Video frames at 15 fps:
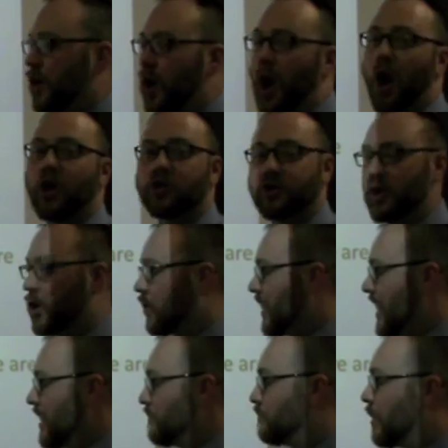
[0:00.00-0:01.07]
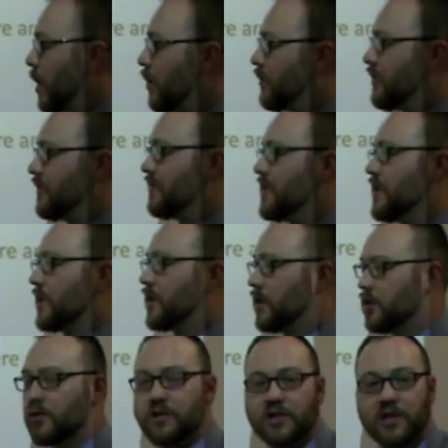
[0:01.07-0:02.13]
Also, in both of the
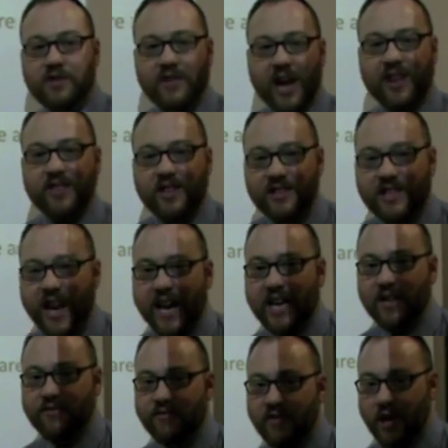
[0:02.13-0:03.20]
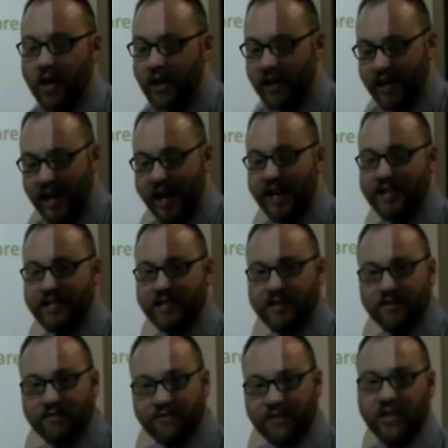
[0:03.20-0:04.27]
accusative and the dative case
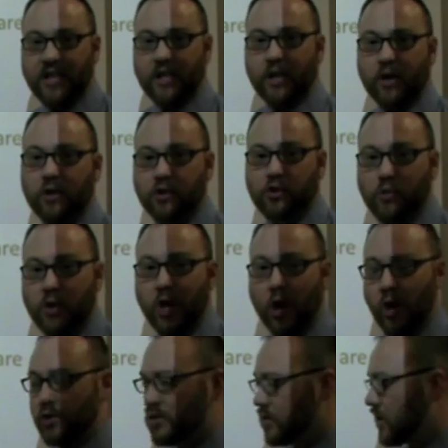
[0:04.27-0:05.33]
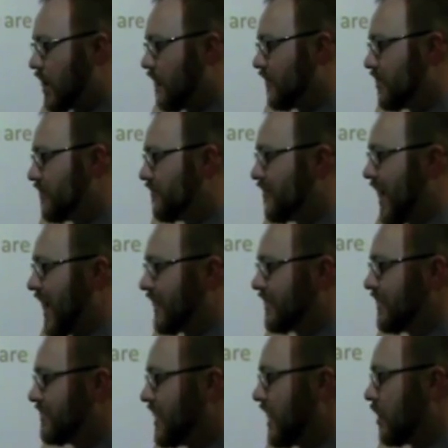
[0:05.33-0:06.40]
videos, we also covered the fact
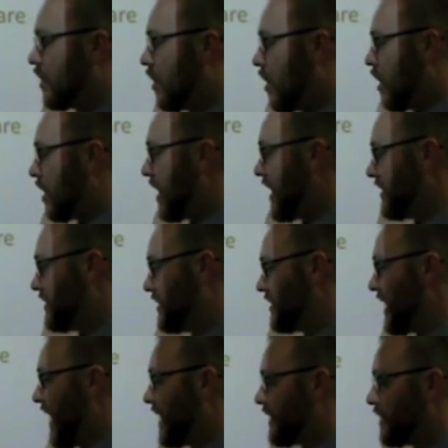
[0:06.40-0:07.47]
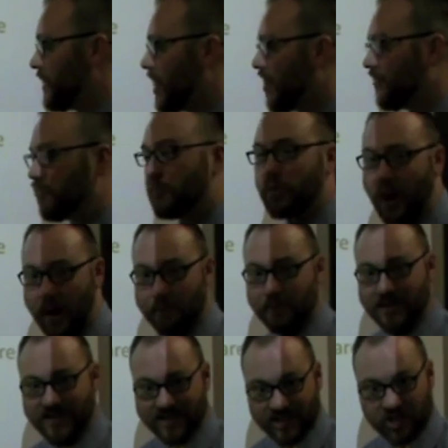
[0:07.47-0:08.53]
that there are a set of
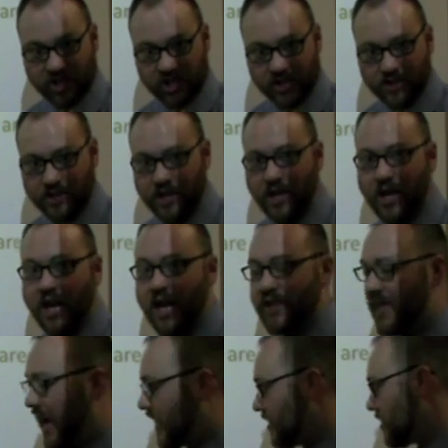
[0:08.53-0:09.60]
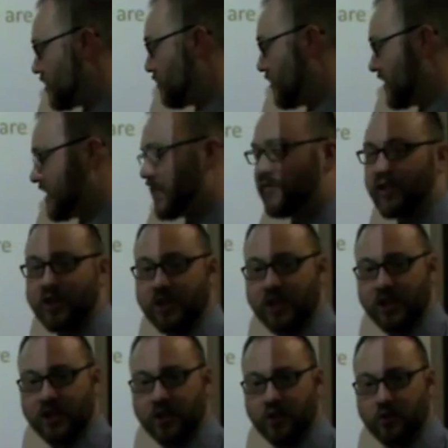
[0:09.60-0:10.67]
prepositions that are specifically
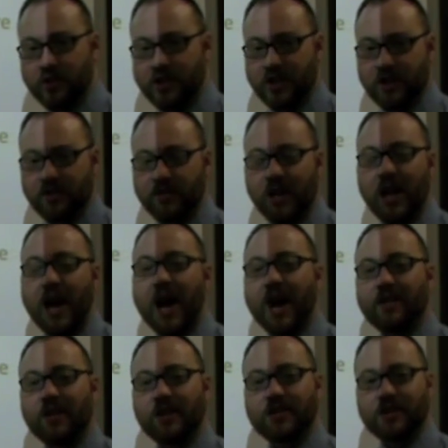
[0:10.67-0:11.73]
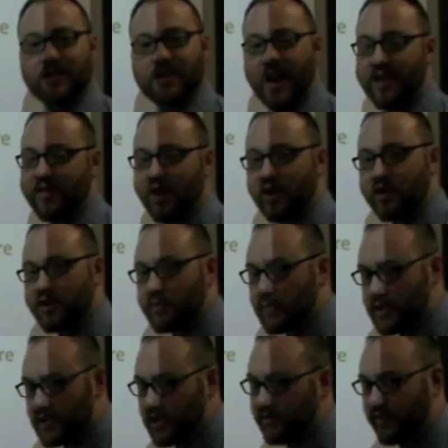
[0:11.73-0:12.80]
accusative, and there's a set that are
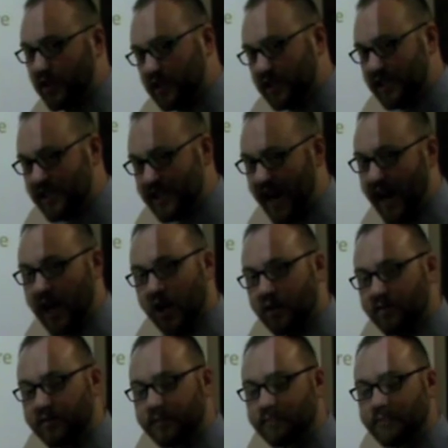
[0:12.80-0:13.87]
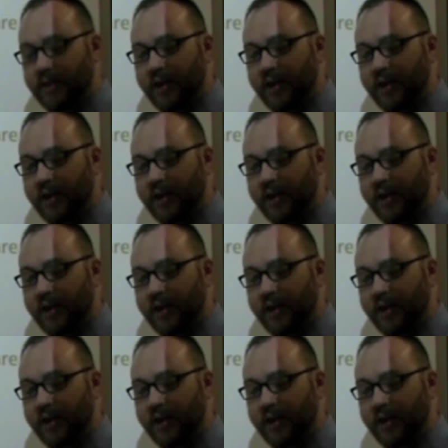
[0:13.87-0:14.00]
specifically dative.